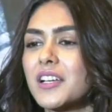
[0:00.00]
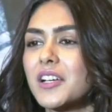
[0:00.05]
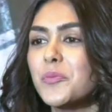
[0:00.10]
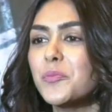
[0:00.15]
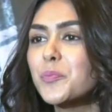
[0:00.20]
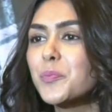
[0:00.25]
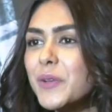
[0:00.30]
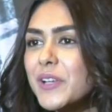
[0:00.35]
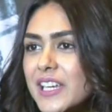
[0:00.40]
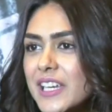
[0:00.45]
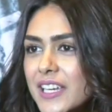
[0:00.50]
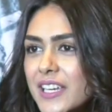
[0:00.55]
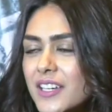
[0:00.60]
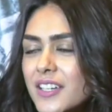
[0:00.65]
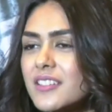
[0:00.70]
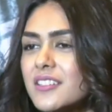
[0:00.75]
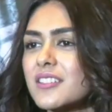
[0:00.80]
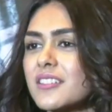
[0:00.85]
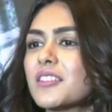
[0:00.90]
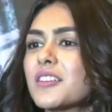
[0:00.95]

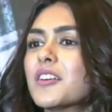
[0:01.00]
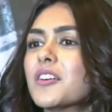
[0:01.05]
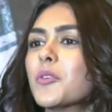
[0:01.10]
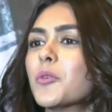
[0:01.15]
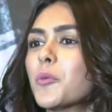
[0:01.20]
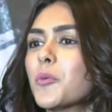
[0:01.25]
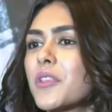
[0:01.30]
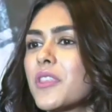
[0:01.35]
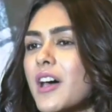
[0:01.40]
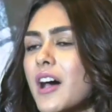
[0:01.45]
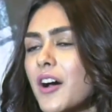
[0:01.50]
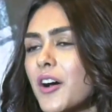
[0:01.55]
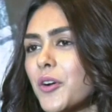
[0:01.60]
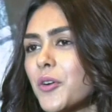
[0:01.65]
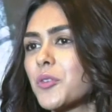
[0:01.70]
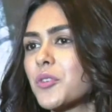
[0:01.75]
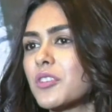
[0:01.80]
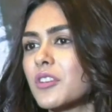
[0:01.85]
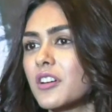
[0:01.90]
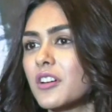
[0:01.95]
complete
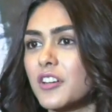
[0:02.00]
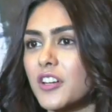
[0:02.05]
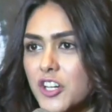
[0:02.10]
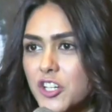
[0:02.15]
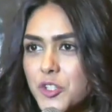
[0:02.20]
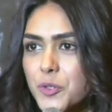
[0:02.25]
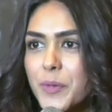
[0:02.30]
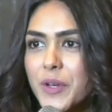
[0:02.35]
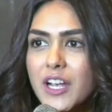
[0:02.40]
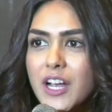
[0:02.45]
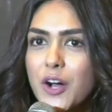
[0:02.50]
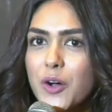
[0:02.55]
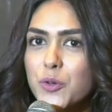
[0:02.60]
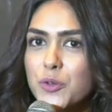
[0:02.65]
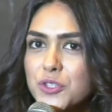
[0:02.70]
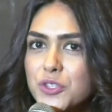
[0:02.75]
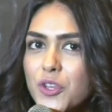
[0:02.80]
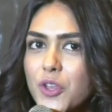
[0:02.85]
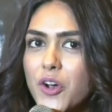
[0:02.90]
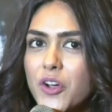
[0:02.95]
without Rashmika,
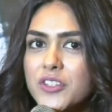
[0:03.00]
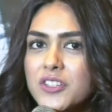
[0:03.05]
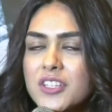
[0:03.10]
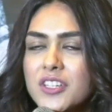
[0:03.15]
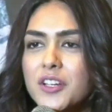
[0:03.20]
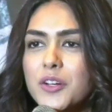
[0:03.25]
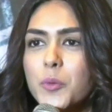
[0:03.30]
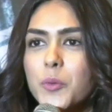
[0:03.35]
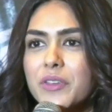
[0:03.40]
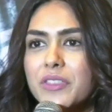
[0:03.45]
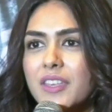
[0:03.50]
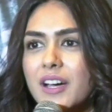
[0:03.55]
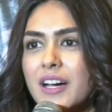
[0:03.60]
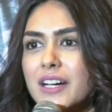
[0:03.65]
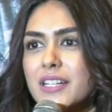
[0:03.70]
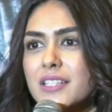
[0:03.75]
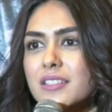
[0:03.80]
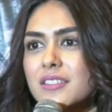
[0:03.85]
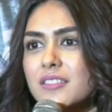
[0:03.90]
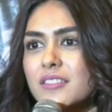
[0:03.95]
who's not here with
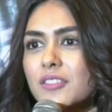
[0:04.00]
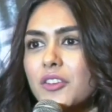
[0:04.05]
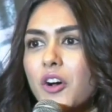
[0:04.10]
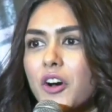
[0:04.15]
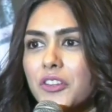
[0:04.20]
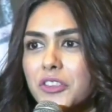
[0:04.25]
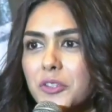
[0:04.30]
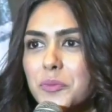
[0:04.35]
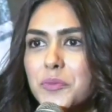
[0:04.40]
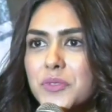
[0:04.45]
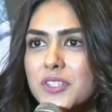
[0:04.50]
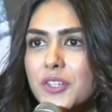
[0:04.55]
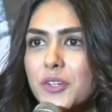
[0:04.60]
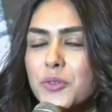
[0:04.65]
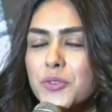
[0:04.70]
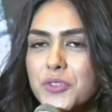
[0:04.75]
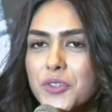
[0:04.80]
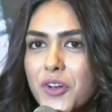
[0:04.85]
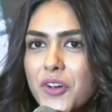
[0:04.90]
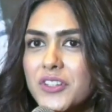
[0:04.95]
us, Gautam sir,
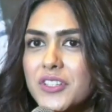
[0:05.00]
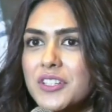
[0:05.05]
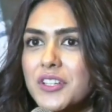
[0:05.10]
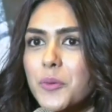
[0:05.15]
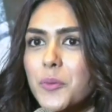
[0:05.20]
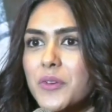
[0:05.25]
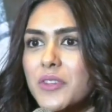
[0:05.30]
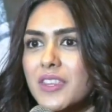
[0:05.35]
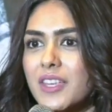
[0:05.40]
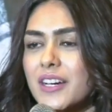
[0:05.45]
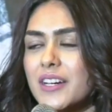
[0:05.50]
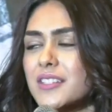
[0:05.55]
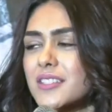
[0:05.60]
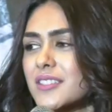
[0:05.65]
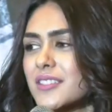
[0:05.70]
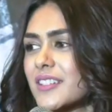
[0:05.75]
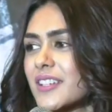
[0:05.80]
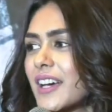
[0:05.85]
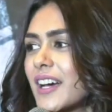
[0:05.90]
who's not here with us,